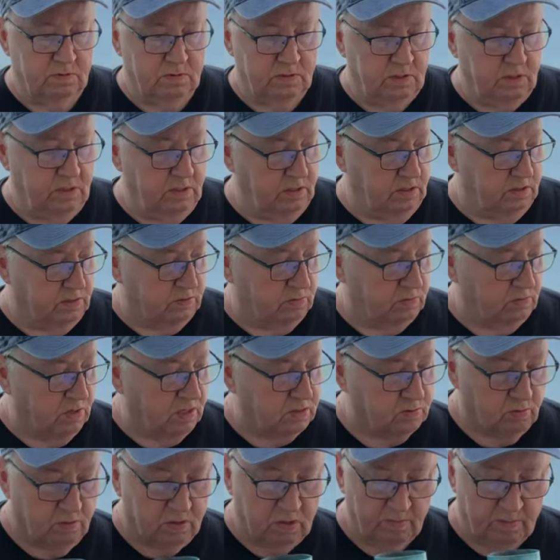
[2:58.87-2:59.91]
Jeez,
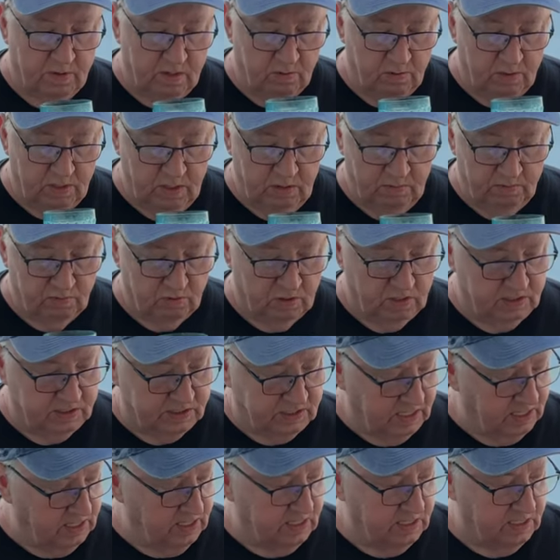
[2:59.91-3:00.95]
Christ, what am I waiting for? It's,
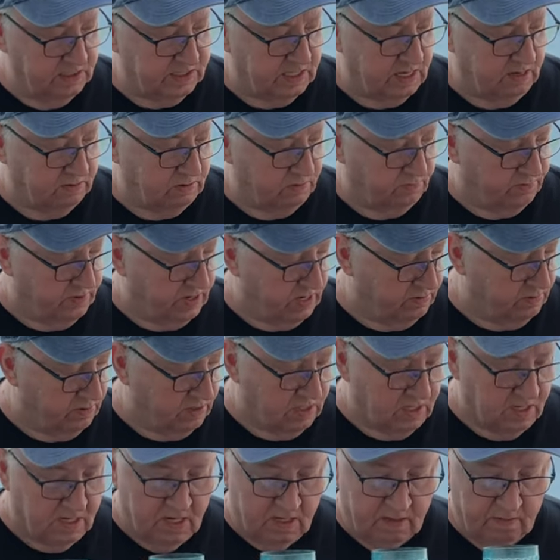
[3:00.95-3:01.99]
it is after five
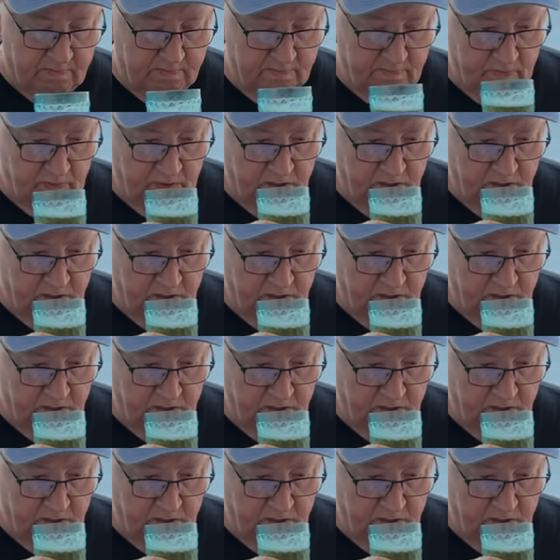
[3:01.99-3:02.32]
o'clock.